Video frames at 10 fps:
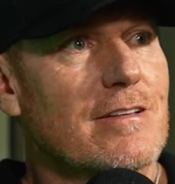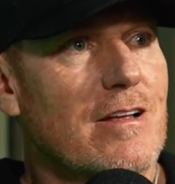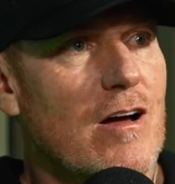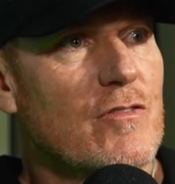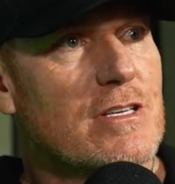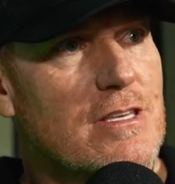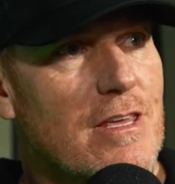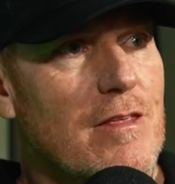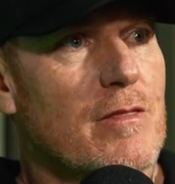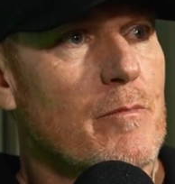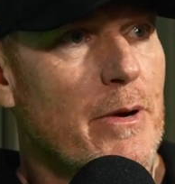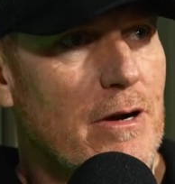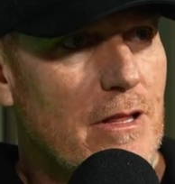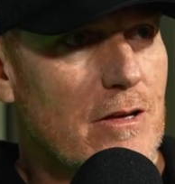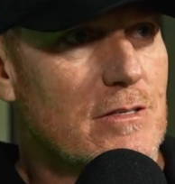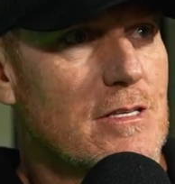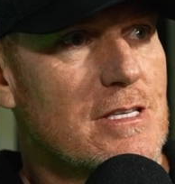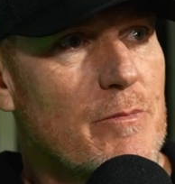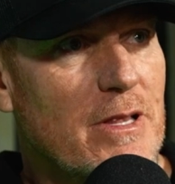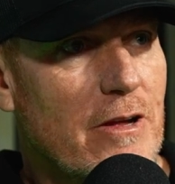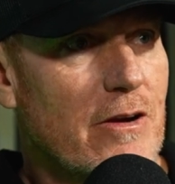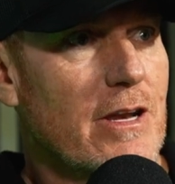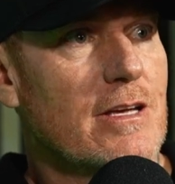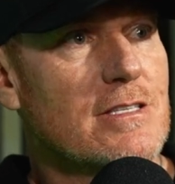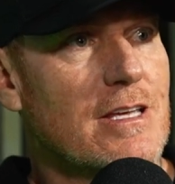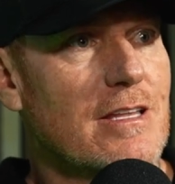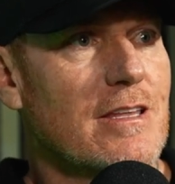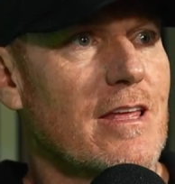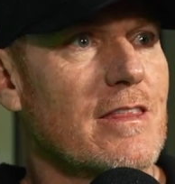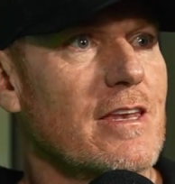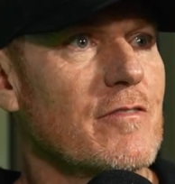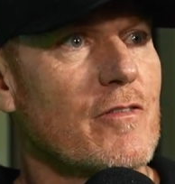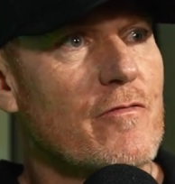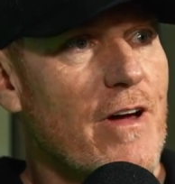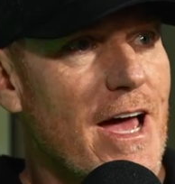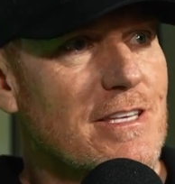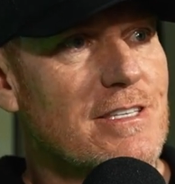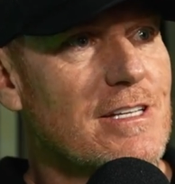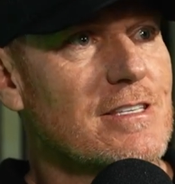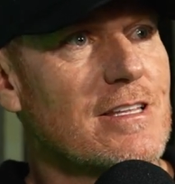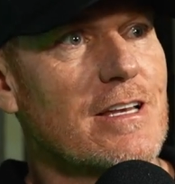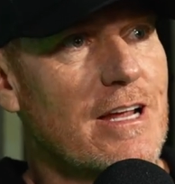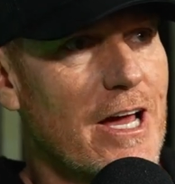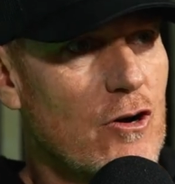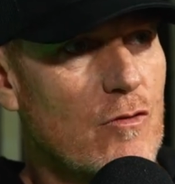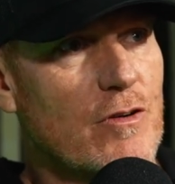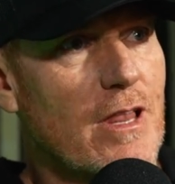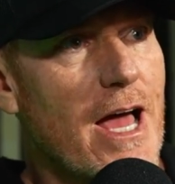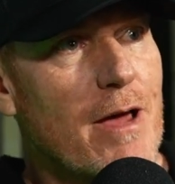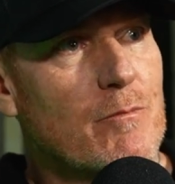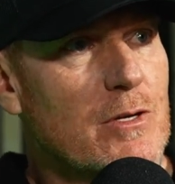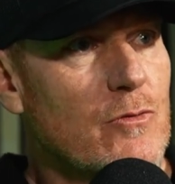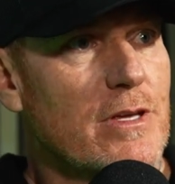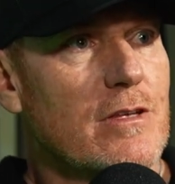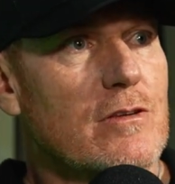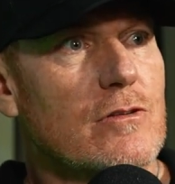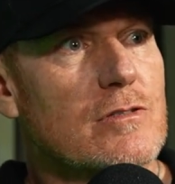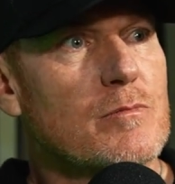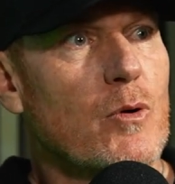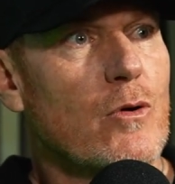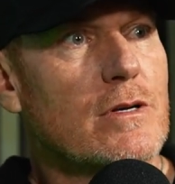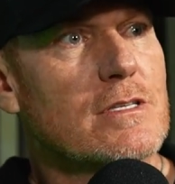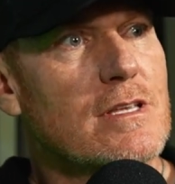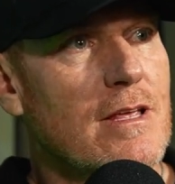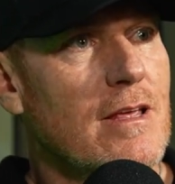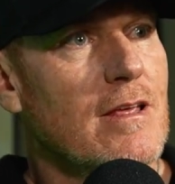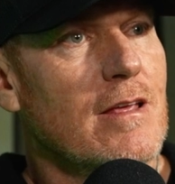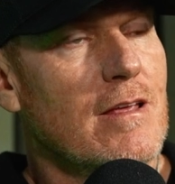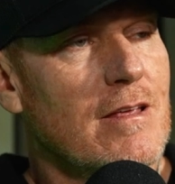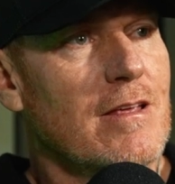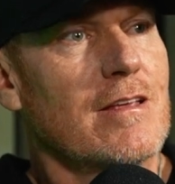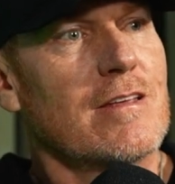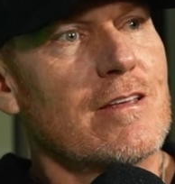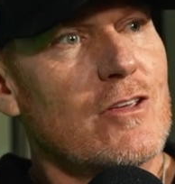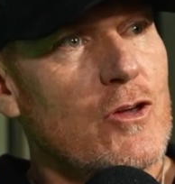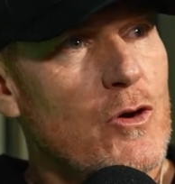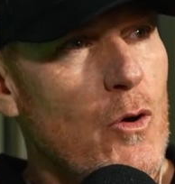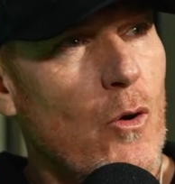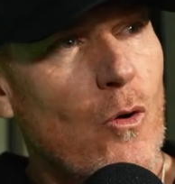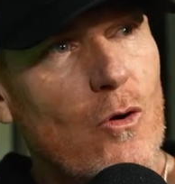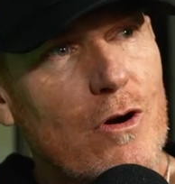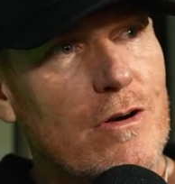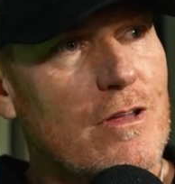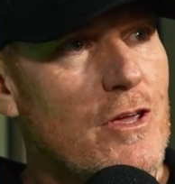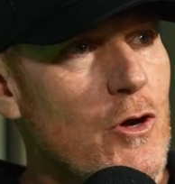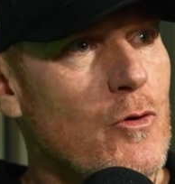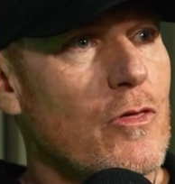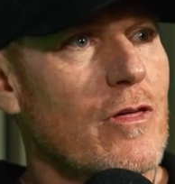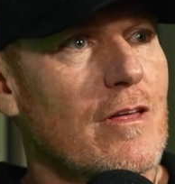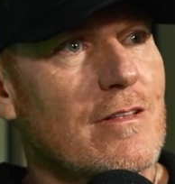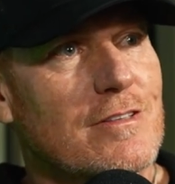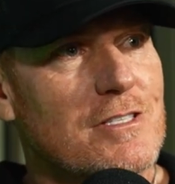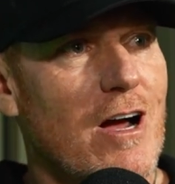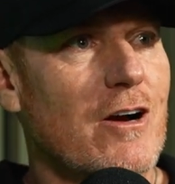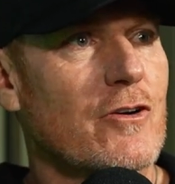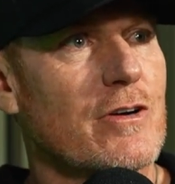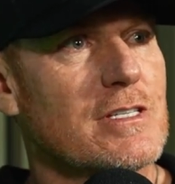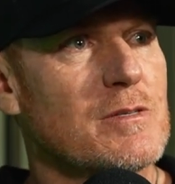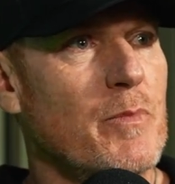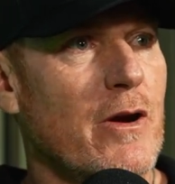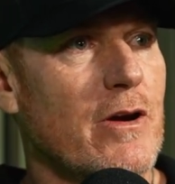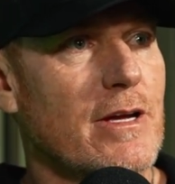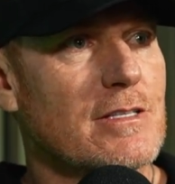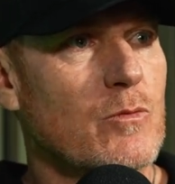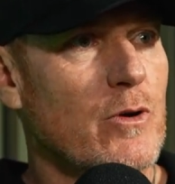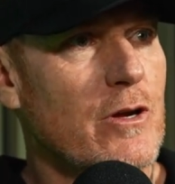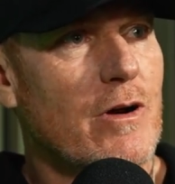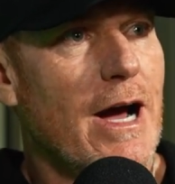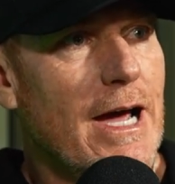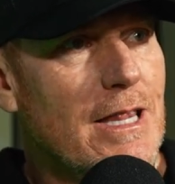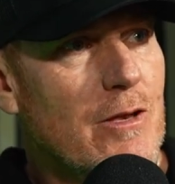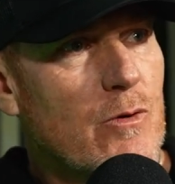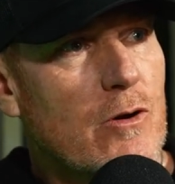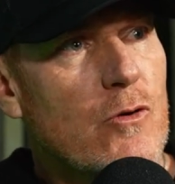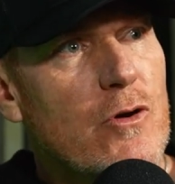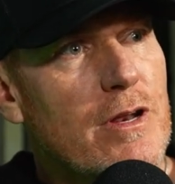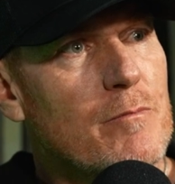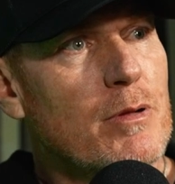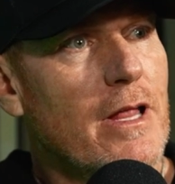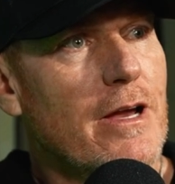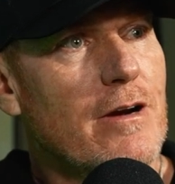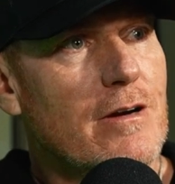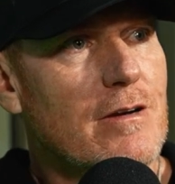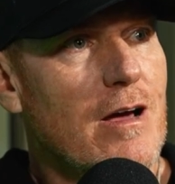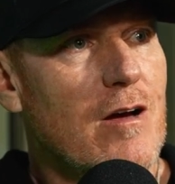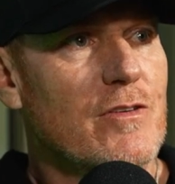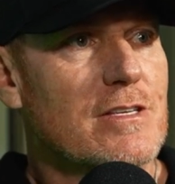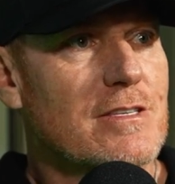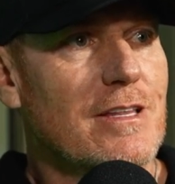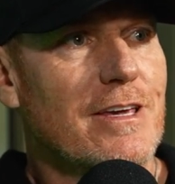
obviously the parallels, the similarities, and the different facets that kind of overlap between the two sports. Your youth soccer experience, were you a highly recruited player? Obviously,